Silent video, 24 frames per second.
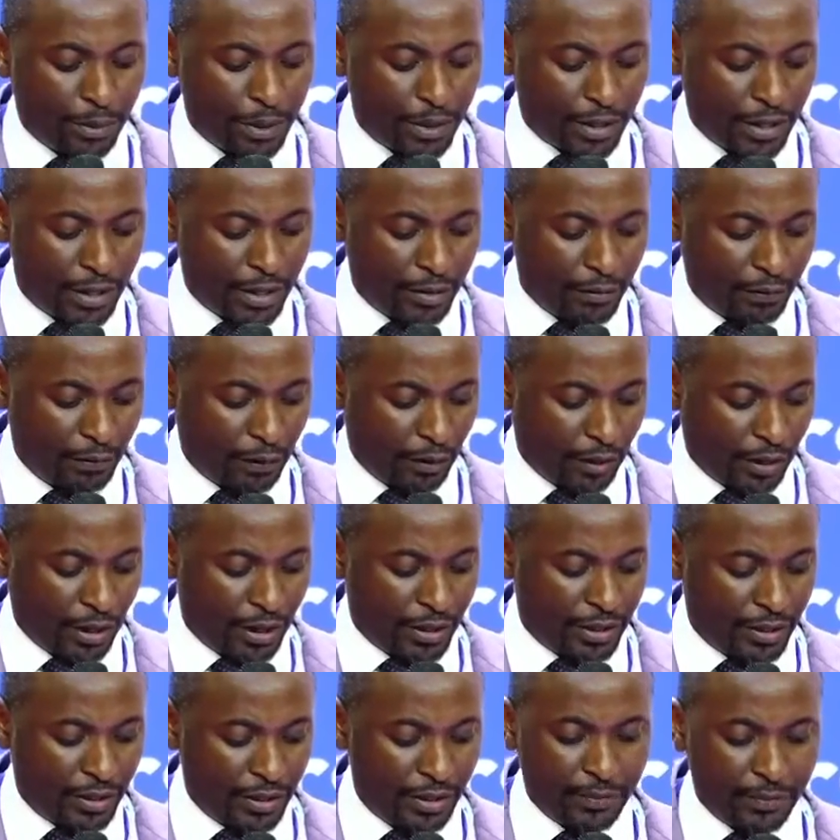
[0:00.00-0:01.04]
Bring in
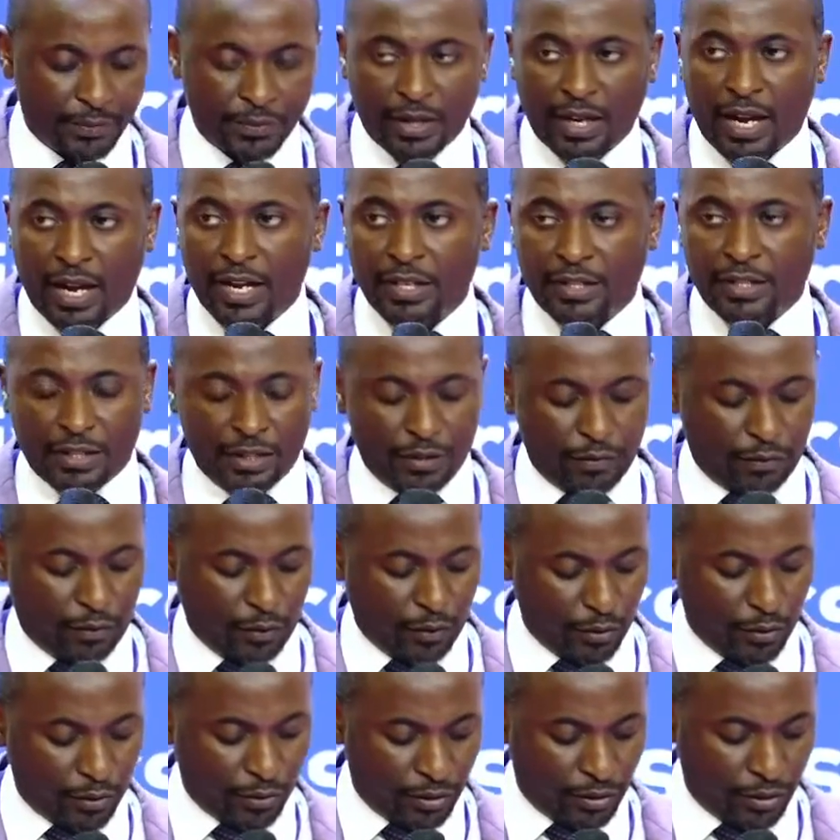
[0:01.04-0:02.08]
foreign cash
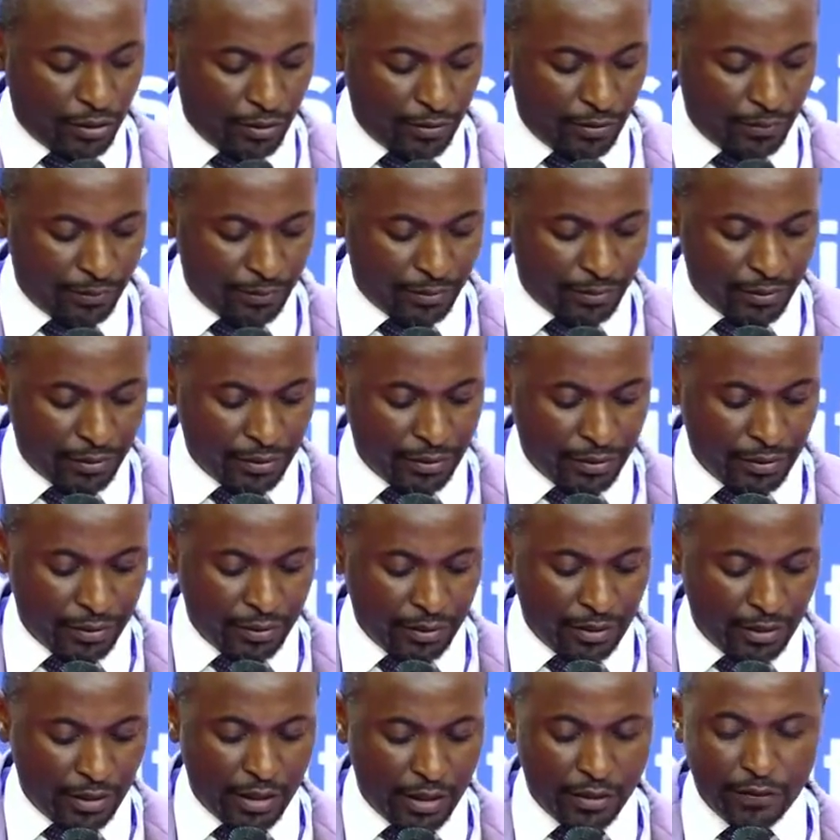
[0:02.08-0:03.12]
inflows.
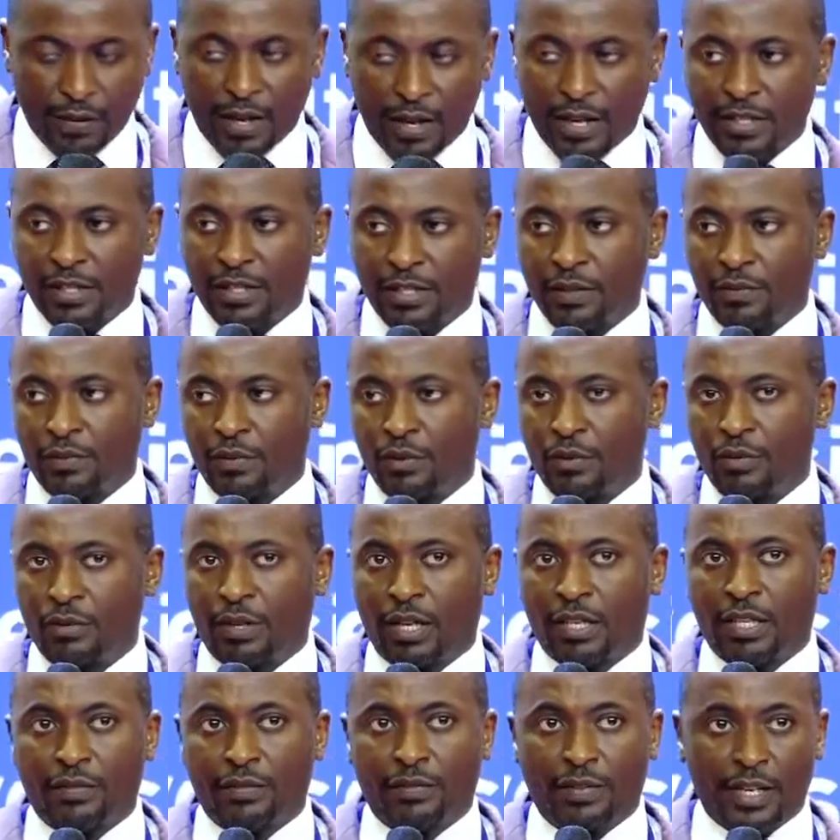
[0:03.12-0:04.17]
In fact, if you
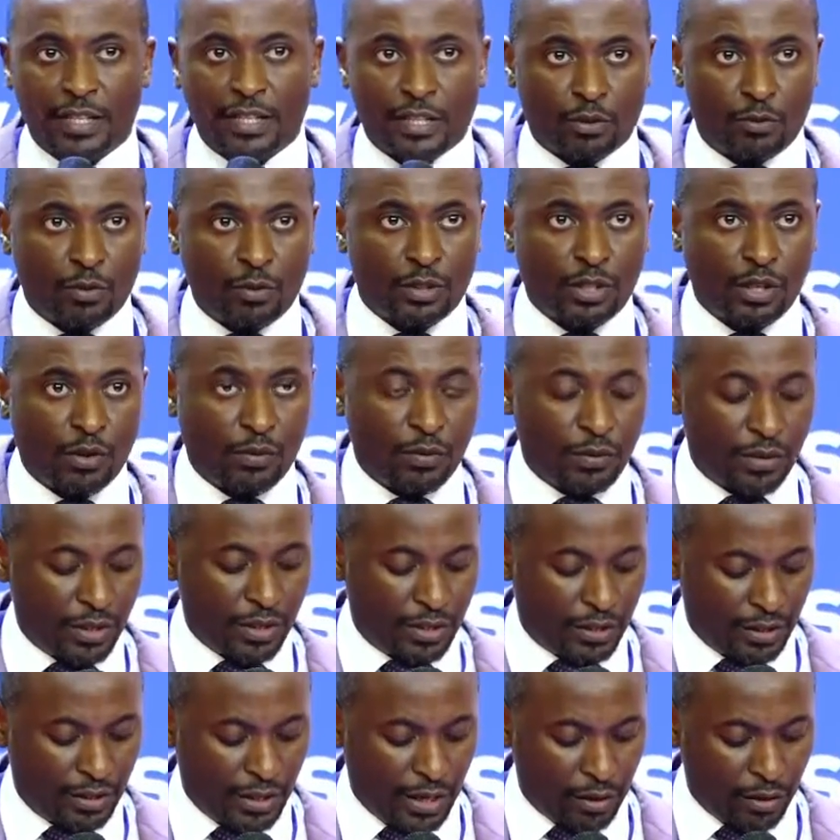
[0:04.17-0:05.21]
look at the first quarter of
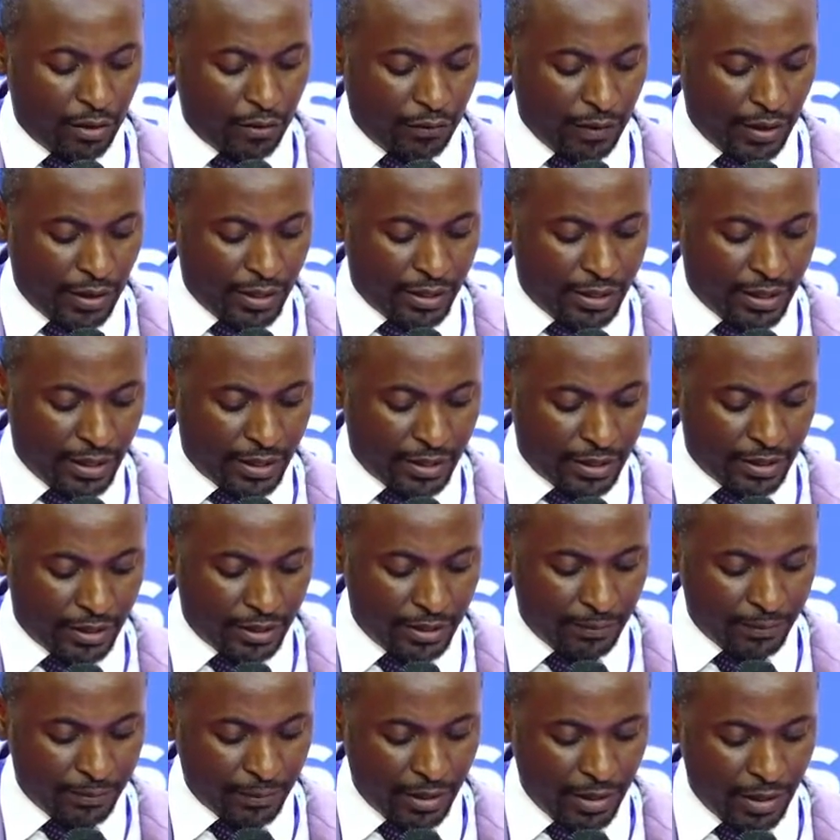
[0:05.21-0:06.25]
this year, you find
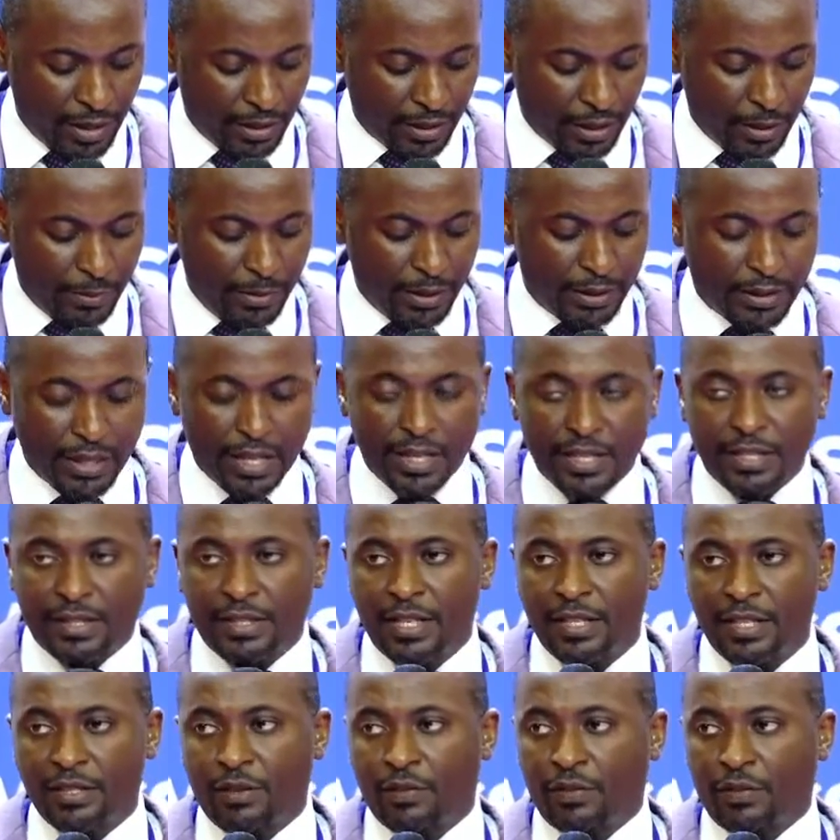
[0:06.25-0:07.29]
that
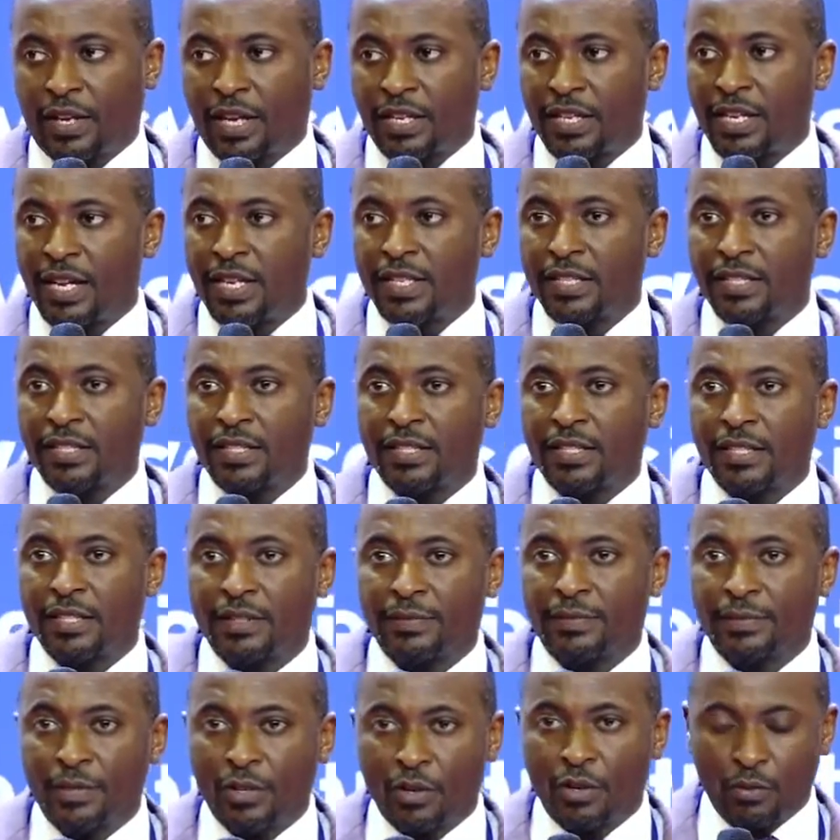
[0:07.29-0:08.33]
remittances of Kenyans
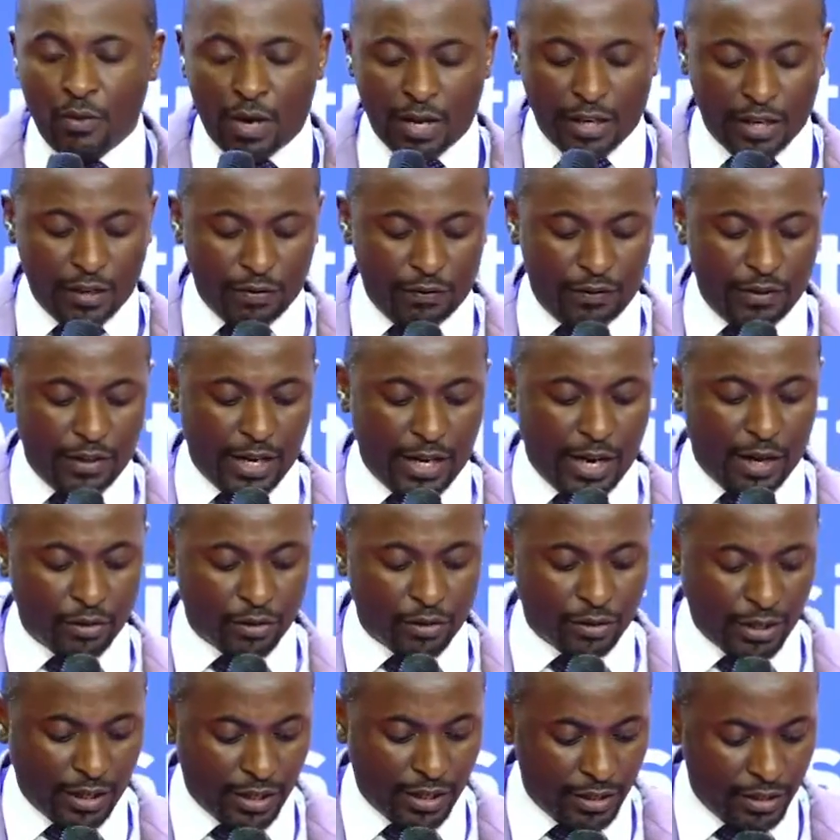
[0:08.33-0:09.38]
who are living
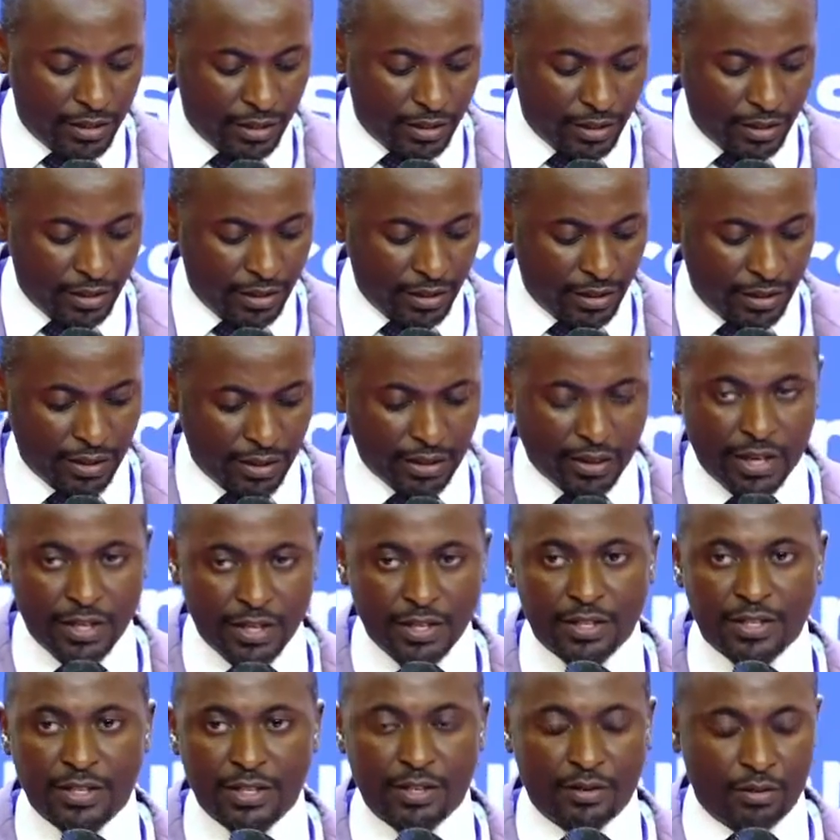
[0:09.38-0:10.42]
outside the
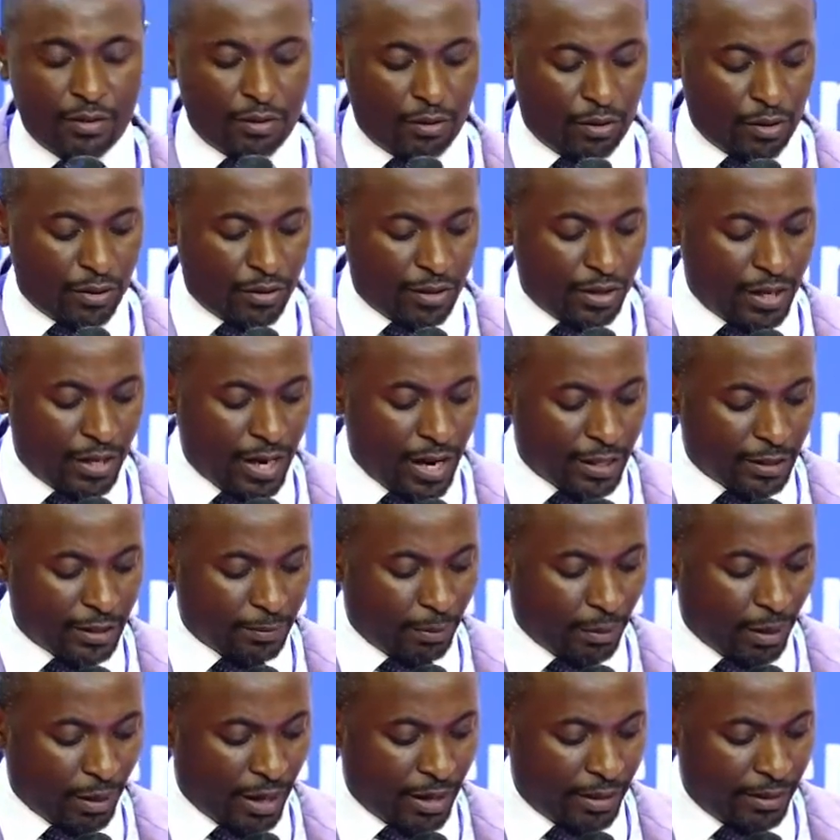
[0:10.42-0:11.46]
country or in the
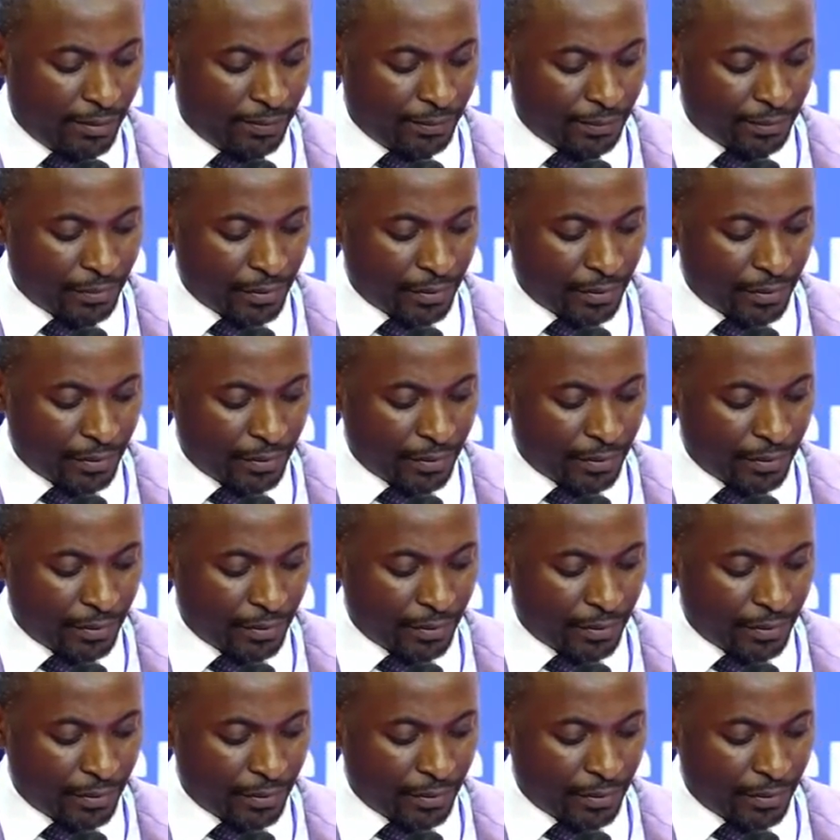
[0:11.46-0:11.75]
diaspora